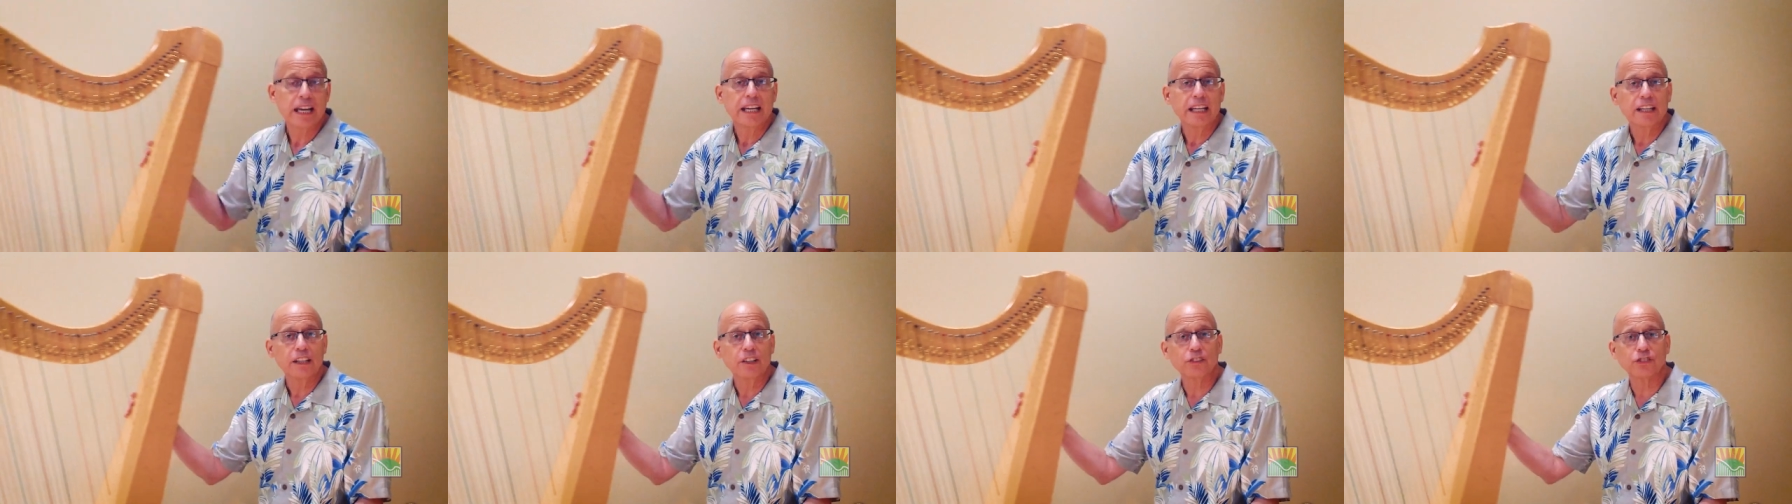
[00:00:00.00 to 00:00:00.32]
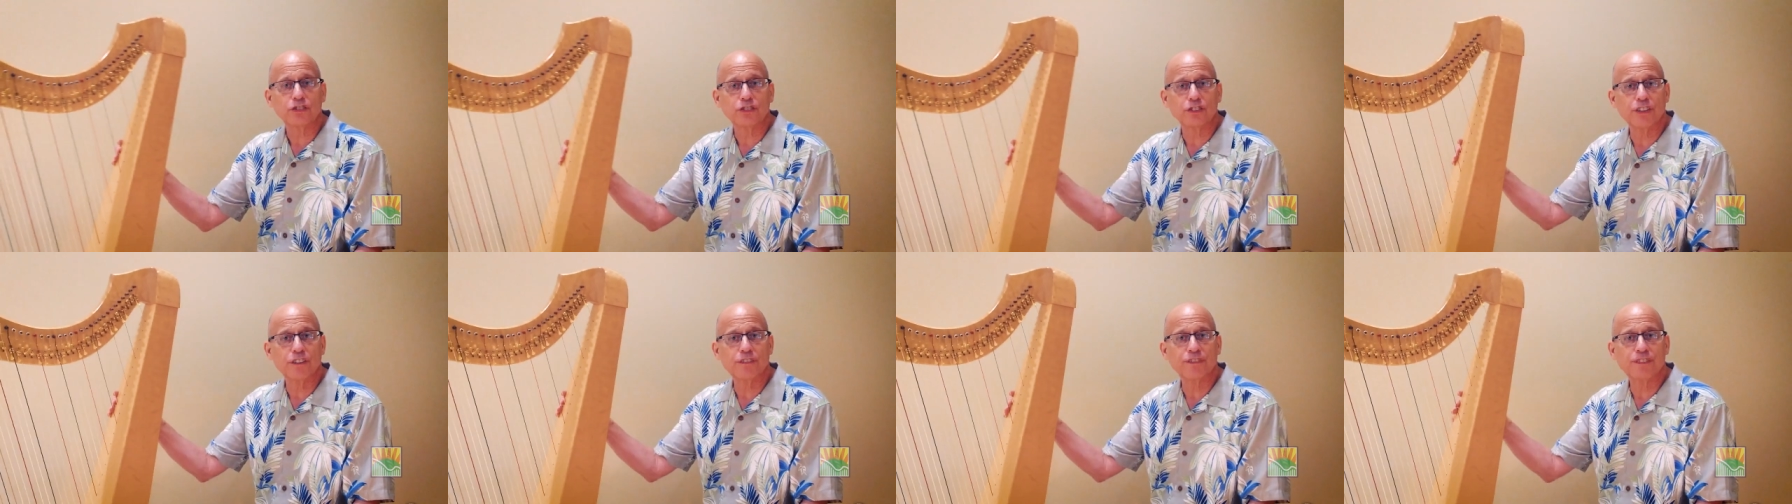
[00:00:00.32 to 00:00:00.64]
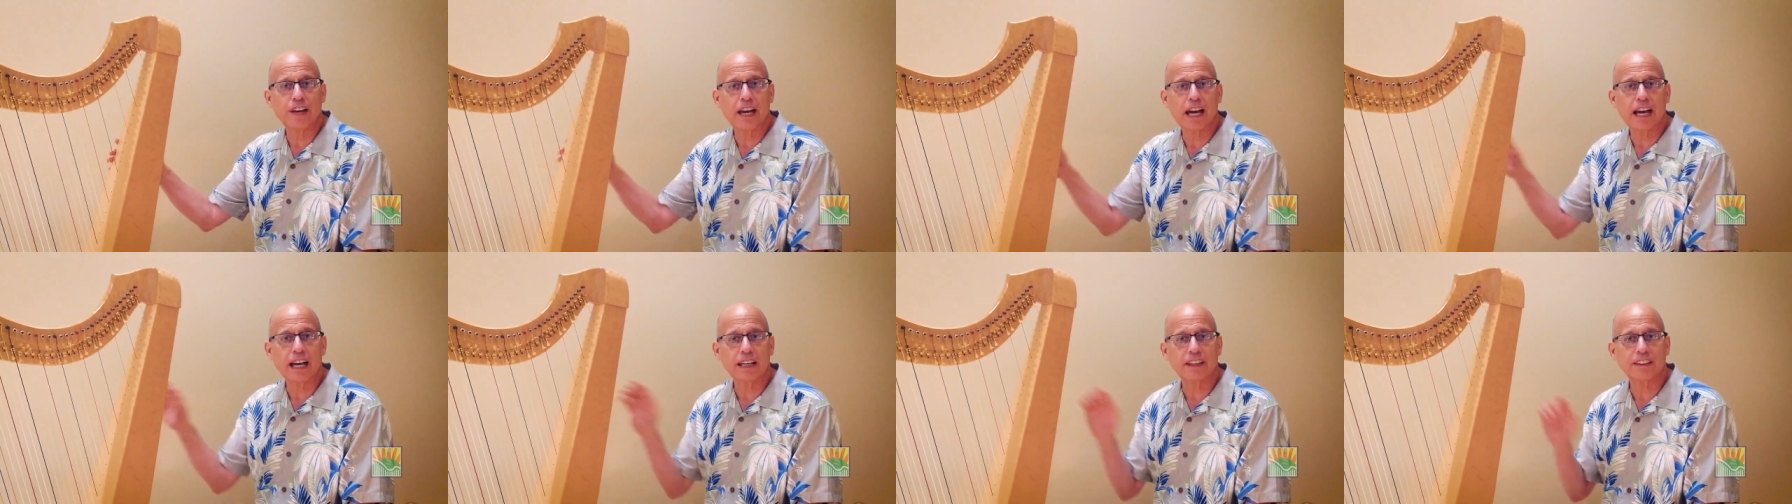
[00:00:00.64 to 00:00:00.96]
is the
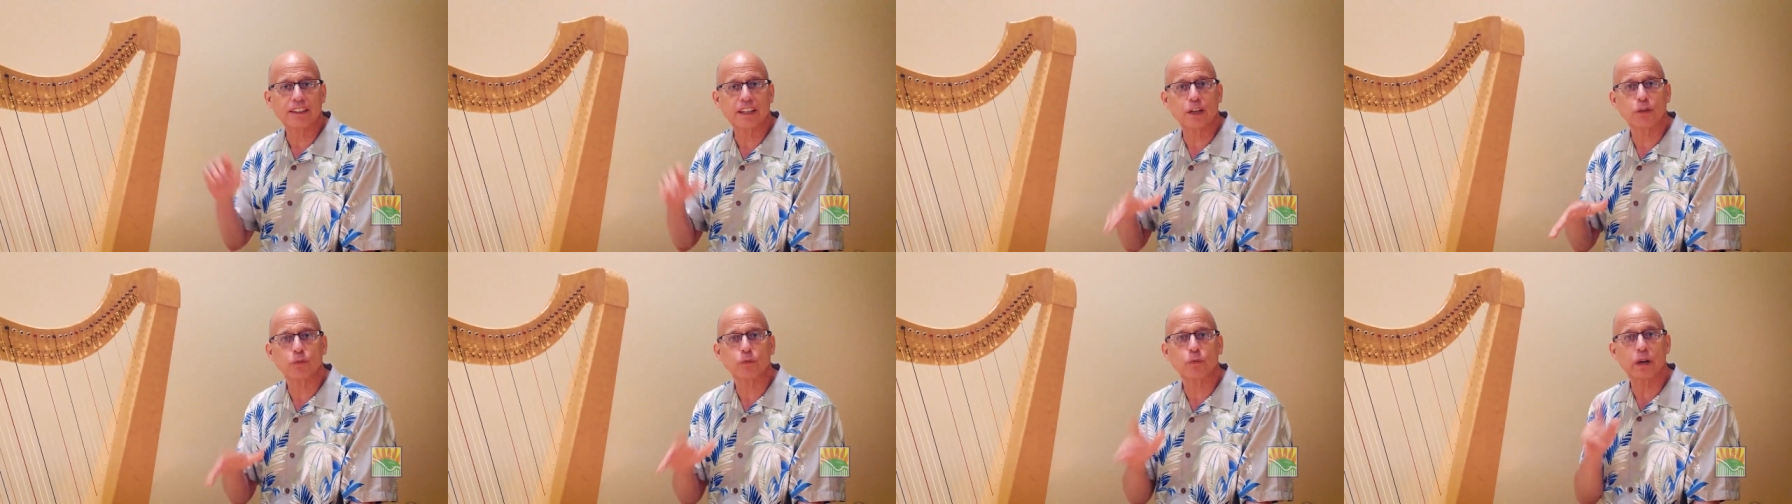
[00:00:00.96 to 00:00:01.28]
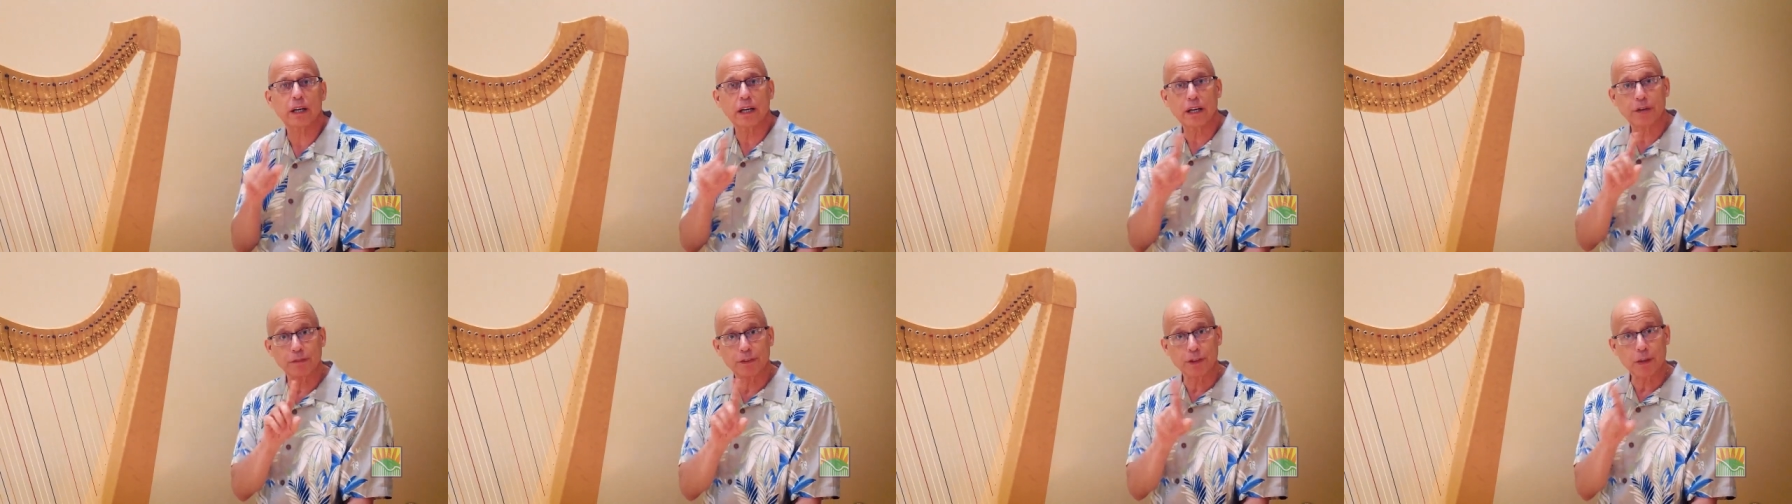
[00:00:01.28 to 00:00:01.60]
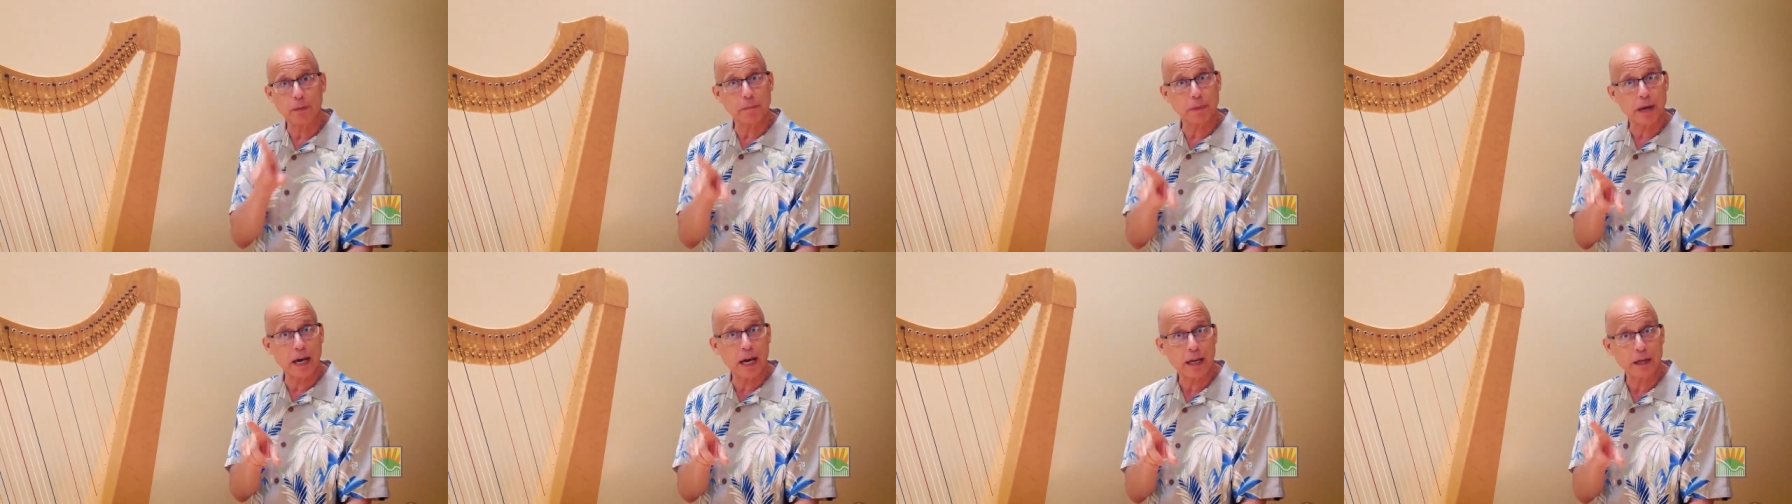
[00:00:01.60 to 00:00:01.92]
fact that whatever the
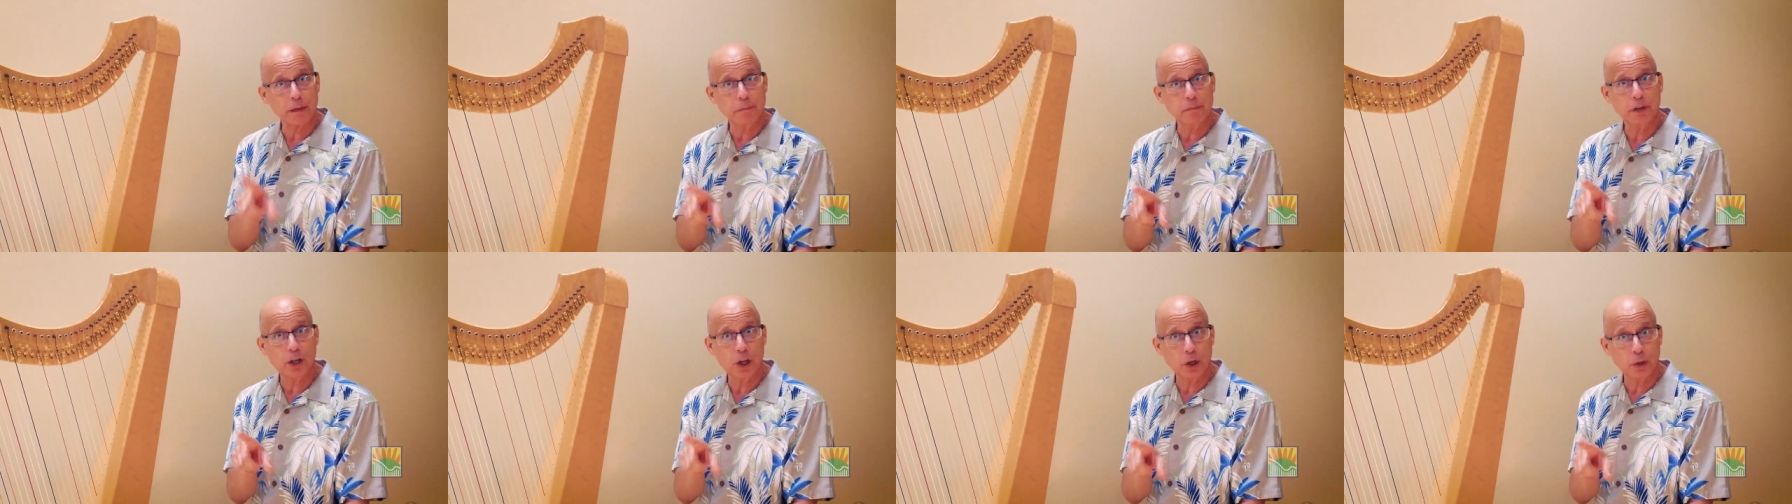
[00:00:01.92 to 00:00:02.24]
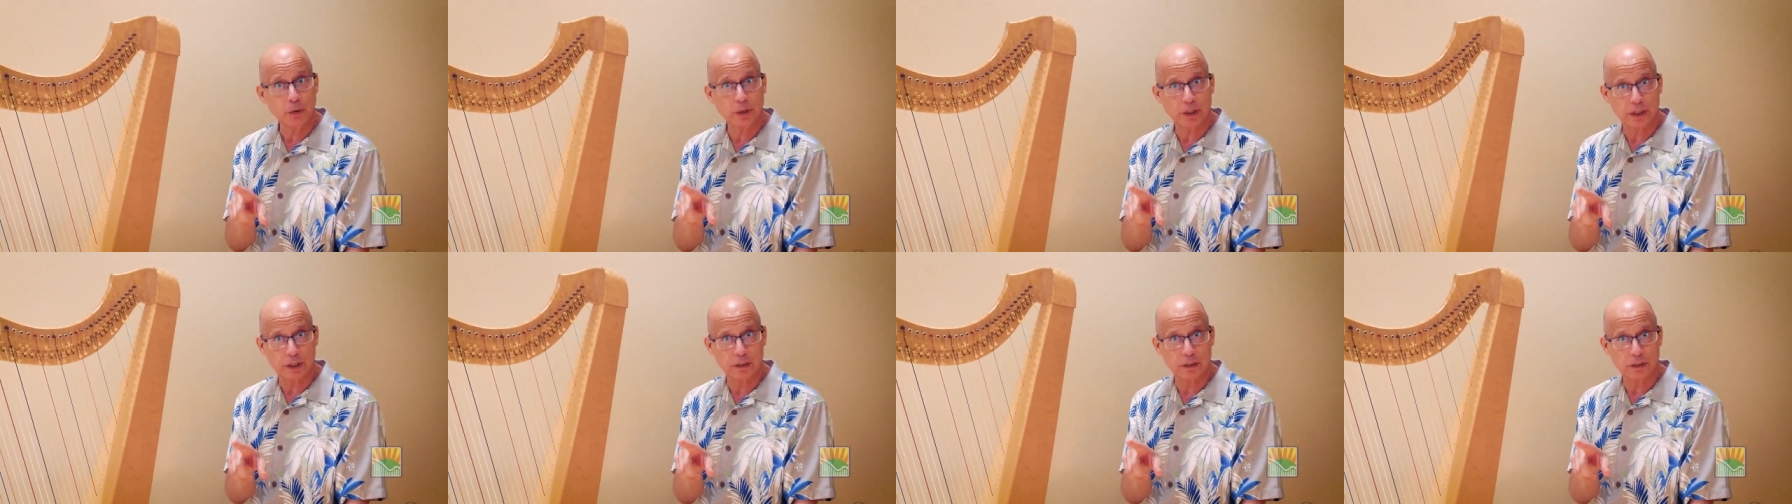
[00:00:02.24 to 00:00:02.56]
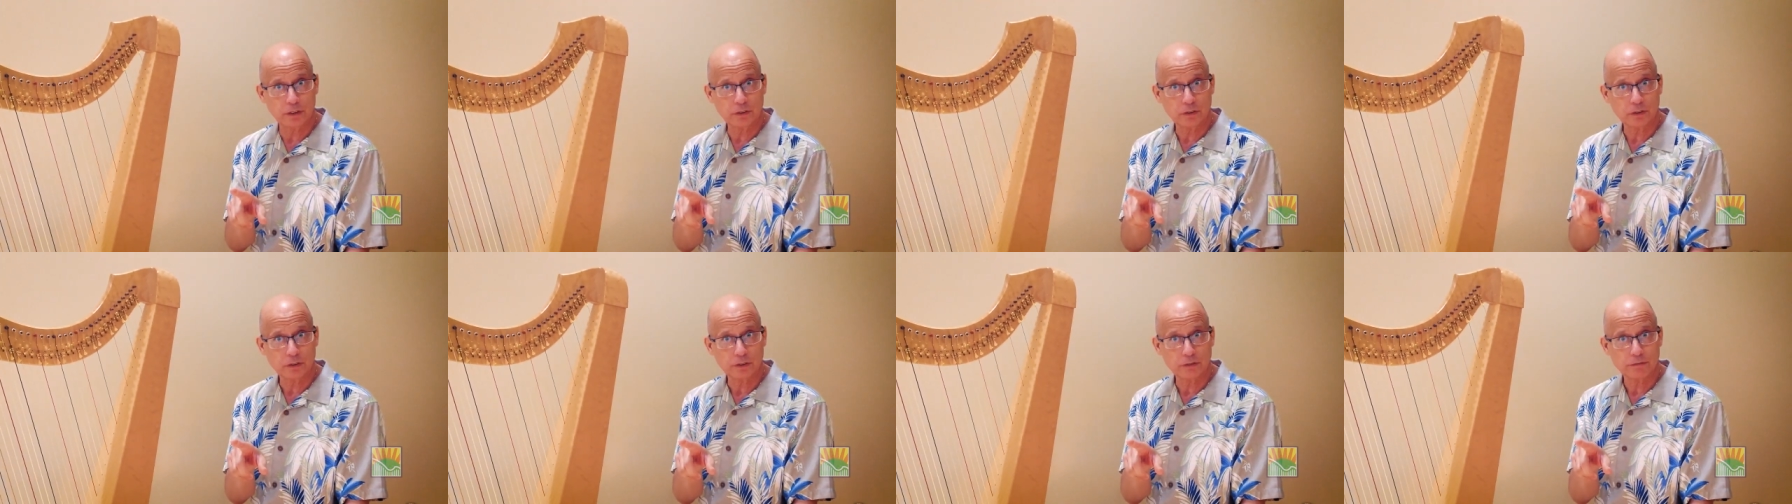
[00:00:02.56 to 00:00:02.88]
bottom note
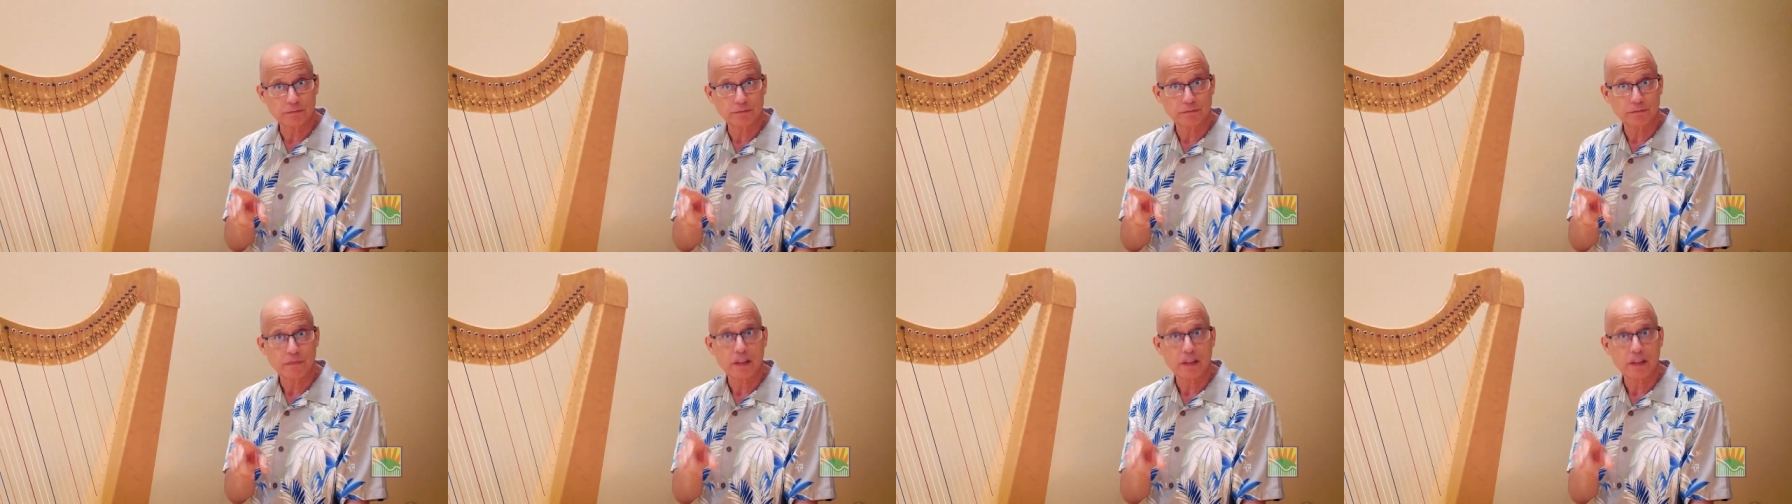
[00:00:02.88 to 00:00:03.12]
is,